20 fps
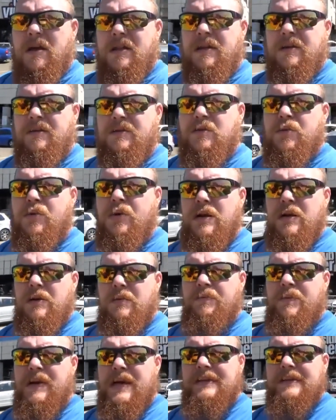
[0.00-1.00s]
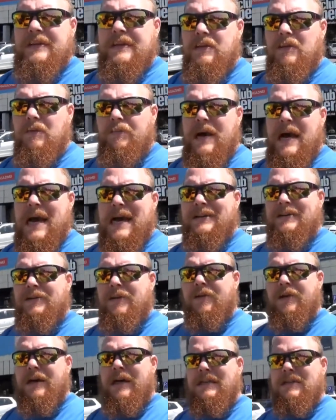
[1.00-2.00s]
it was quite a big deal back in
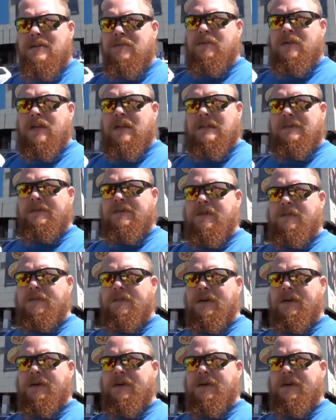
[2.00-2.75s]
2000 when this one was